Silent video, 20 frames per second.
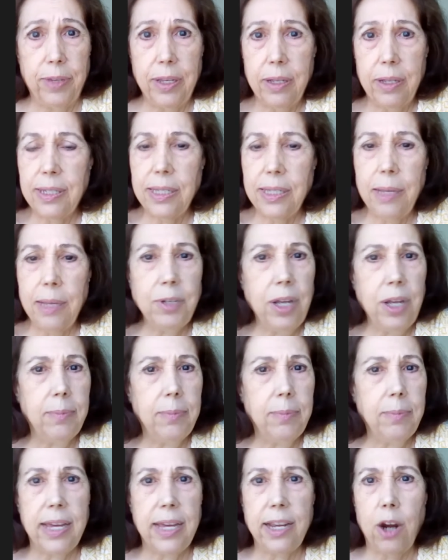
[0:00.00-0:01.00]
And
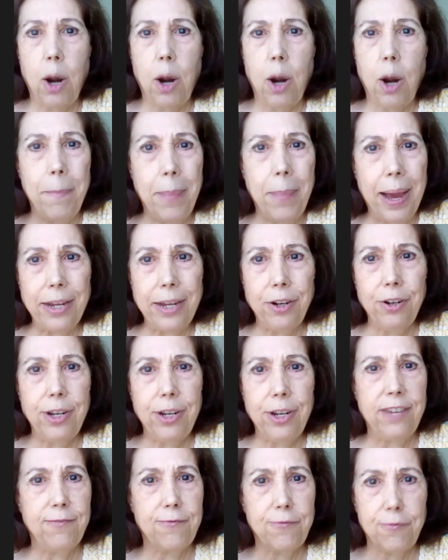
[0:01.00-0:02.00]
sometimes they are minor
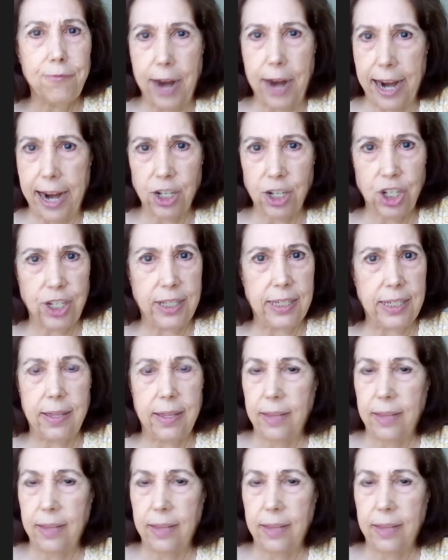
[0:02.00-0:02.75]
infractions